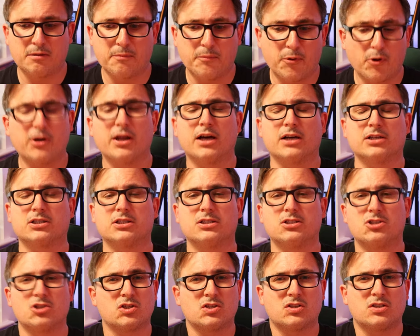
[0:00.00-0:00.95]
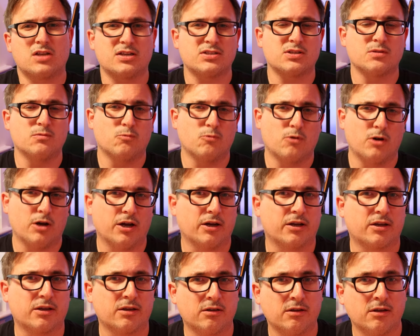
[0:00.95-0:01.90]
The product just doesn't
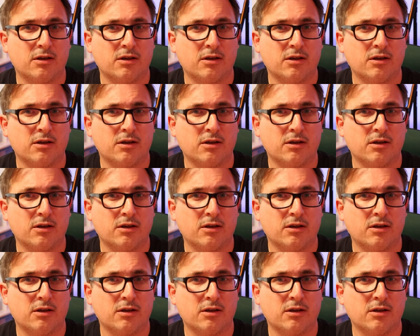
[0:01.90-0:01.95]
work.